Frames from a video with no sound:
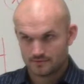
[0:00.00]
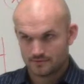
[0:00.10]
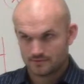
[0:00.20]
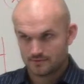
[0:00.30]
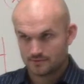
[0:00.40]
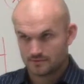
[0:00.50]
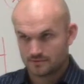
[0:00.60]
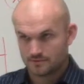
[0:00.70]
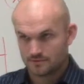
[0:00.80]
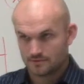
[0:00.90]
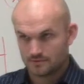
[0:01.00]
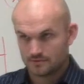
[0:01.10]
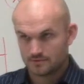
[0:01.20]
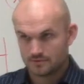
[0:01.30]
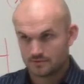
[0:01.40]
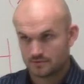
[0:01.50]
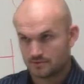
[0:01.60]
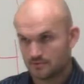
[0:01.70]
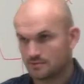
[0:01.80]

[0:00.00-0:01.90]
No one is speaking in this clip.